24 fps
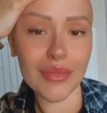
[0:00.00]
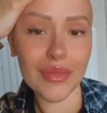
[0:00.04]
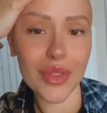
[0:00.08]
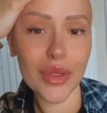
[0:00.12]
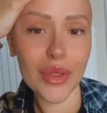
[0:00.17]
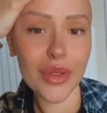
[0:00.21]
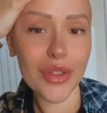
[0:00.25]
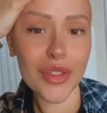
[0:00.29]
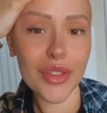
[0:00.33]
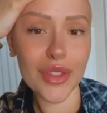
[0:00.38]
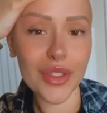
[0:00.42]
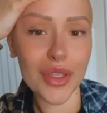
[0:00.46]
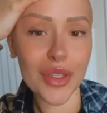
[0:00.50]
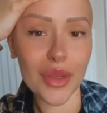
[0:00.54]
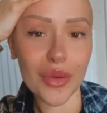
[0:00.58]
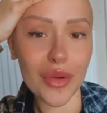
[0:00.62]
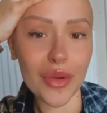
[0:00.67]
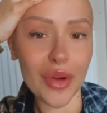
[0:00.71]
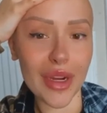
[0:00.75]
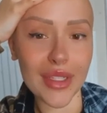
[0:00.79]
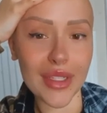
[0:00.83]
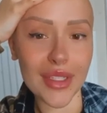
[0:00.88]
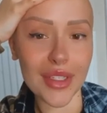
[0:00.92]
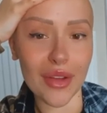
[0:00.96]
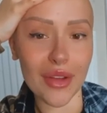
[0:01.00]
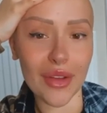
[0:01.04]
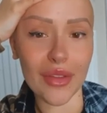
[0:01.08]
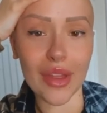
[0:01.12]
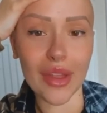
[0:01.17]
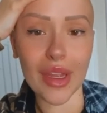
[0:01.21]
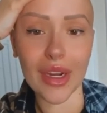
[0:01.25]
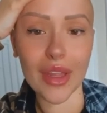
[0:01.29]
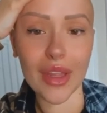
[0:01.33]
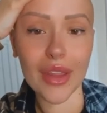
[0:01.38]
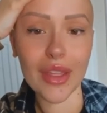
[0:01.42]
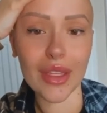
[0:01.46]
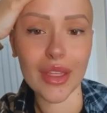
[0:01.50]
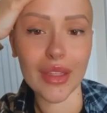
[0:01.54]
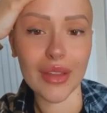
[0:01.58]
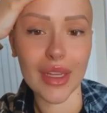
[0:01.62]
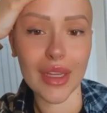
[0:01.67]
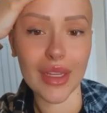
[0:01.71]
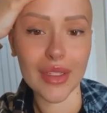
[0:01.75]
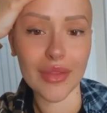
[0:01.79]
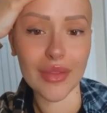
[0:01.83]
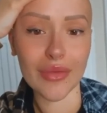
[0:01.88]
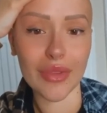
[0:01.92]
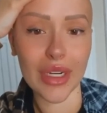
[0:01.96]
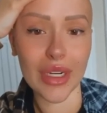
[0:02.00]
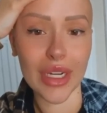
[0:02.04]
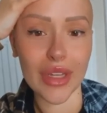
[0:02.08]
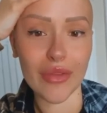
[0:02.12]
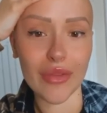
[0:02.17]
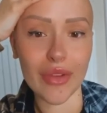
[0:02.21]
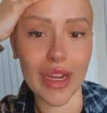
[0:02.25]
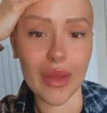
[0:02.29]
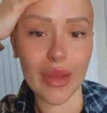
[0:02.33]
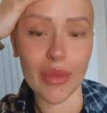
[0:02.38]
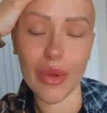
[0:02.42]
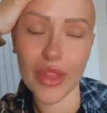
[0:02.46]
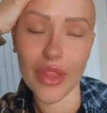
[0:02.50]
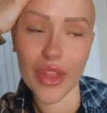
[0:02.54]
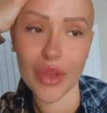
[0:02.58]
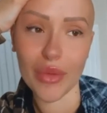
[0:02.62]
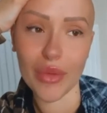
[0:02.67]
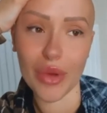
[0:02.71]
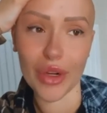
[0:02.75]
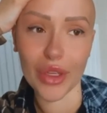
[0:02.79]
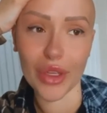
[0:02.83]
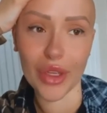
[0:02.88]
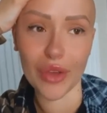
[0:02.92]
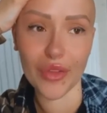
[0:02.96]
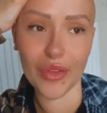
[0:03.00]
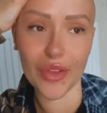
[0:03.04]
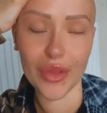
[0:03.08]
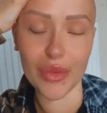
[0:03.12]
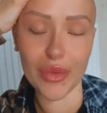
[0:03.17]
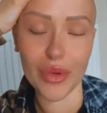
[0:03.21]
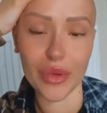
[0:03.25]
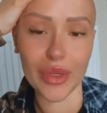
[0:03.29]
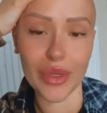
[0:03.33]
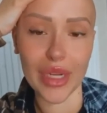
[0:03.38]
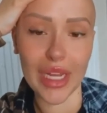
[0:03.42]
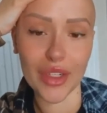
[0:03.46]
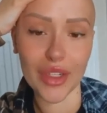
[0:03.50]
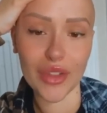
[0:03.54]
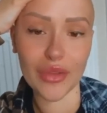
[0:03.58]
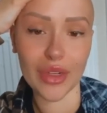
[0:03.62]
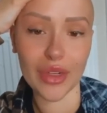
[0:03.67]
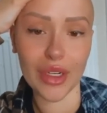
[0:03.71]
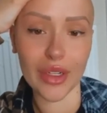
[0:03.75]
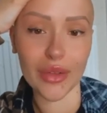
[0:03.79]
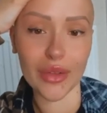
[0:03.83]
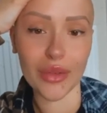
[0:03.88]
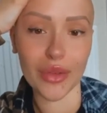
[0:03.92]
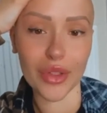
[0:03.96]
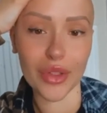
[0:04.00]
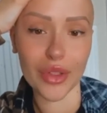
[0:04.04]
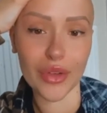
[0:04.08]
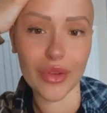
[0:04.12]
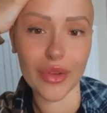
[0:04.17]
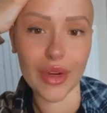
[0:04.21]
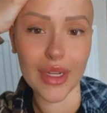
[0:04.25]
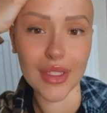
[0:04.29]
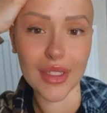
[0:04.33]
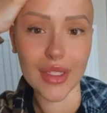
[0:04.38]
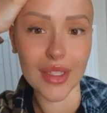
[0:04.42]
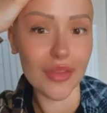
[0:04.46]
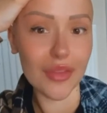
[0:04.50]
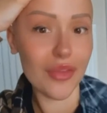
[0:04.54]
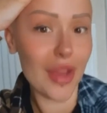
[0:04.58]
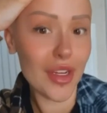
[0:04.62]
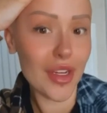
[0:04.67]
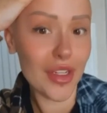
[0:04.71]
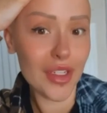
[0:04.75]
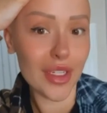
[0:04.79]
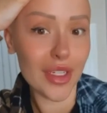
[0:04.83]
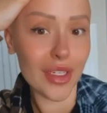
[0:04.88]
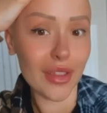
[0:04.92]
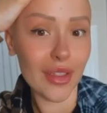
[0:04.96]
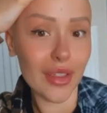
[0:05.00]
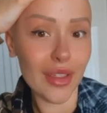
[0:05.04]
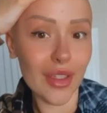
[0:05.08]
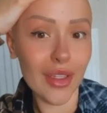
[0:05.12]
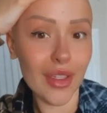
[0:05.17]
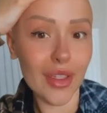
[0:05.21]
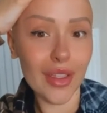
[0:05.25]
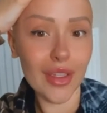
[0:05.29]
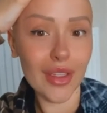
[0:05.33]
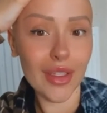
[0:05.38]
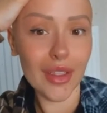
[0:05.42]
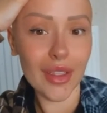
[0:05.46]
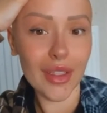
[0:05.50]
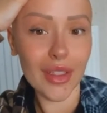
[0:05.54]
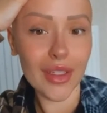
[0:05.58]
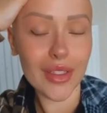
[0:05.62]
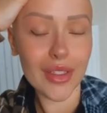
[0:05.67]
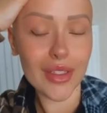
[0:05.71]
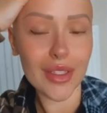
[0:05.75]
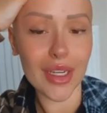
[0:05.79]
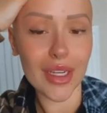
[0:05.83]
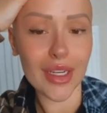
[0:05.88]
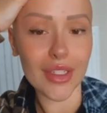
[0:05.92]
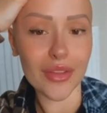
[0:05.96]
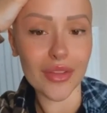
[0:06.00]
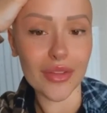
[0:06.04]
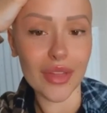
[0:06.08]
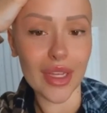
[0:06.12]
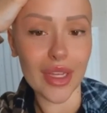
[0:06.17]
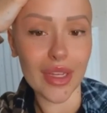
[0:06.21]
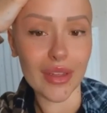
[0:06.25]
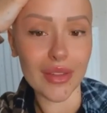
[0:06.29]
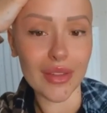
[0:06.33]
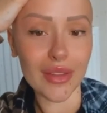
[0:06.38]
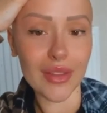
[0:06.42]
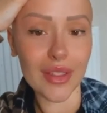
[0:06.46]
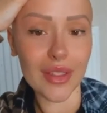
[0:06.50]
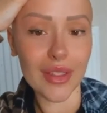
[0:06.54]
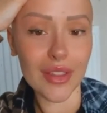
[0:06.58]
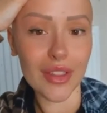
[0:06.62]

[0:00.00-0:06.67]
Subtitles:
You can just go crazy on there, and I think that's really great, whether you want to go for the more natural look or the crazy fashion side of things.